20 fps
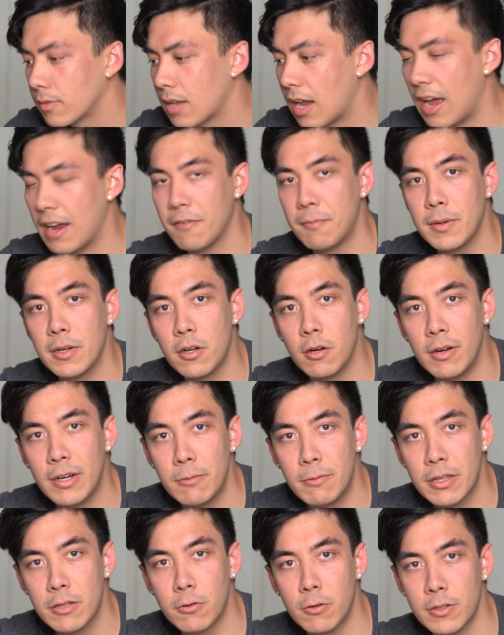I've been
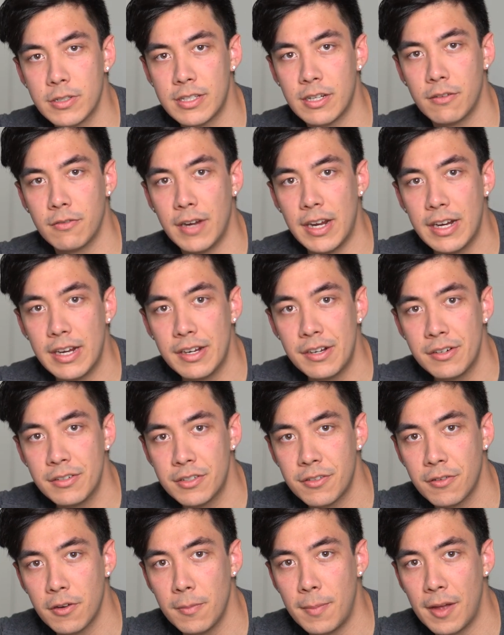going with Corsair
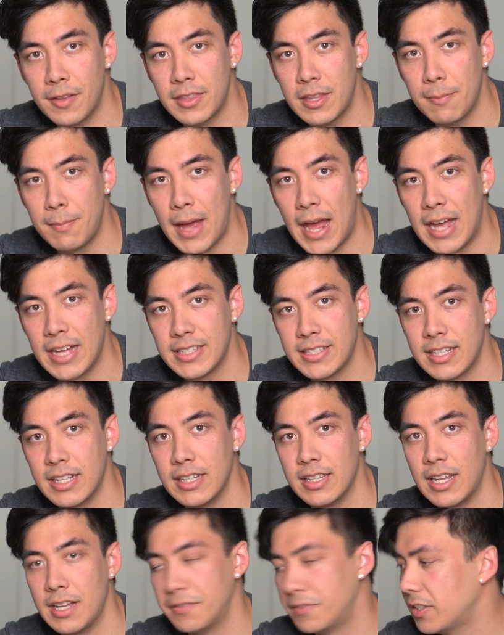radiators for about the past
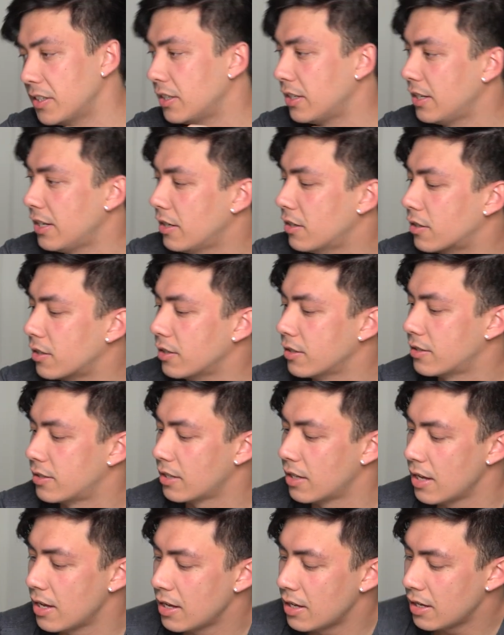11
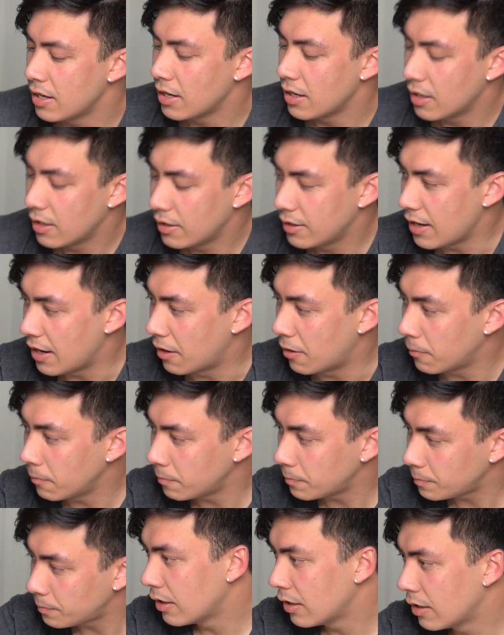years.
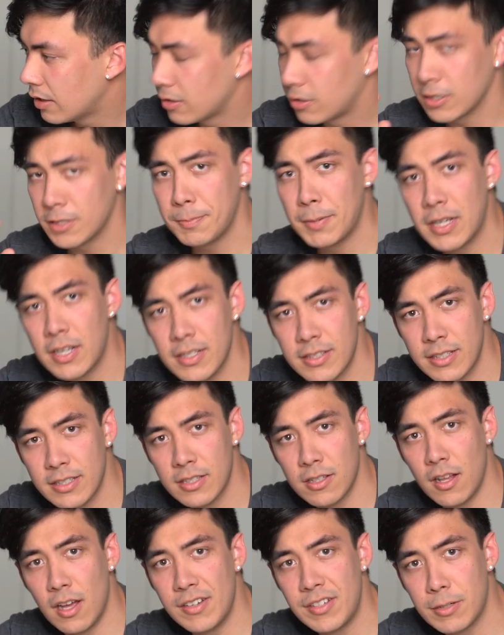Now, just because
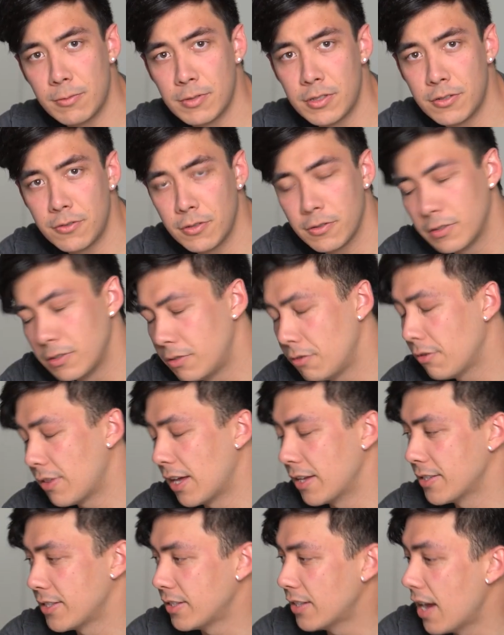this logic was true in
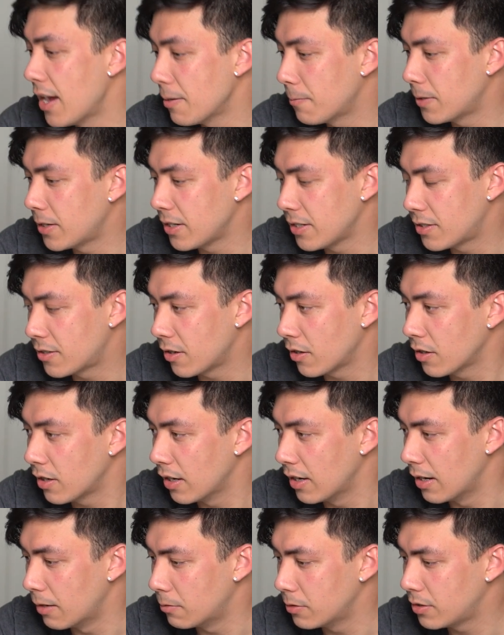2009 when I
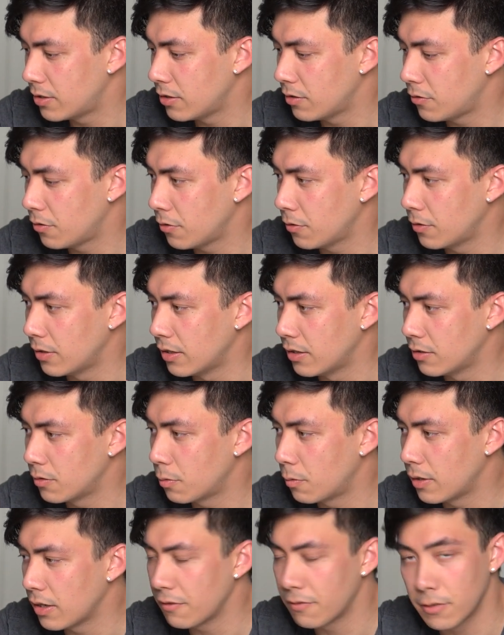started, and was true in
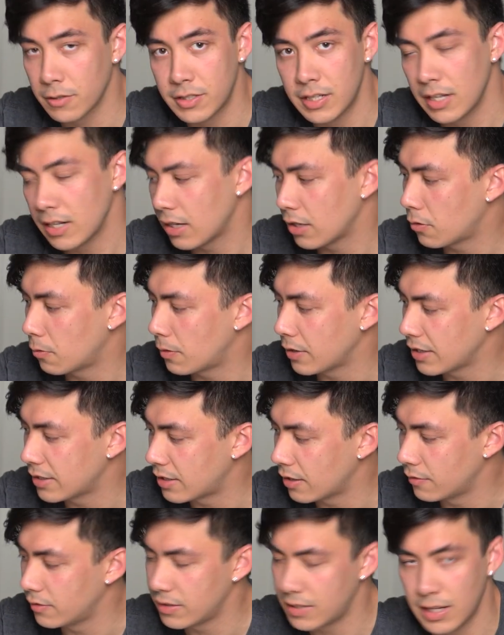2014 and
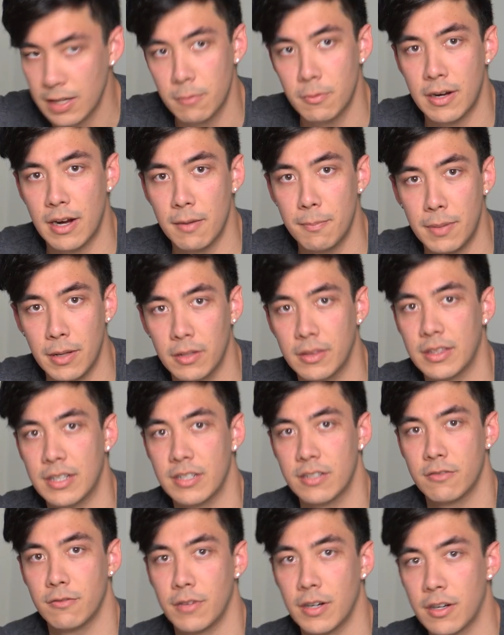2017 when I built
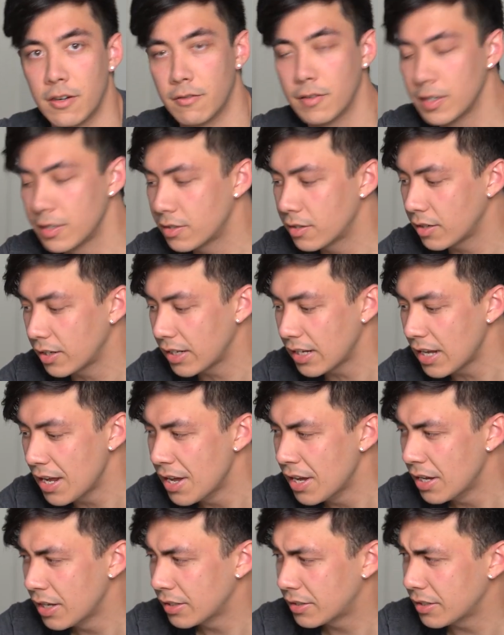this rig originally,
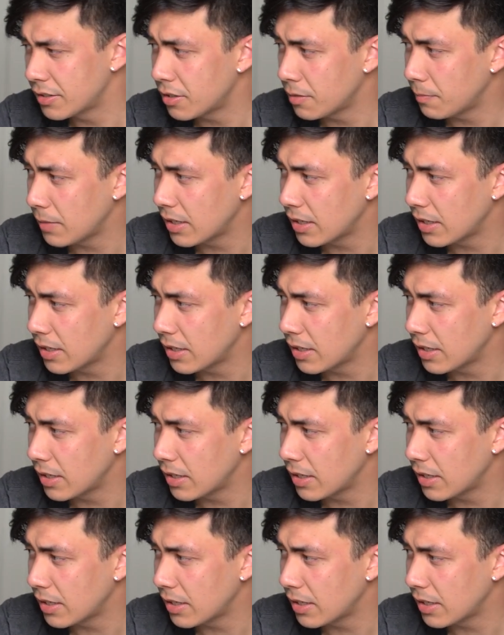doesn't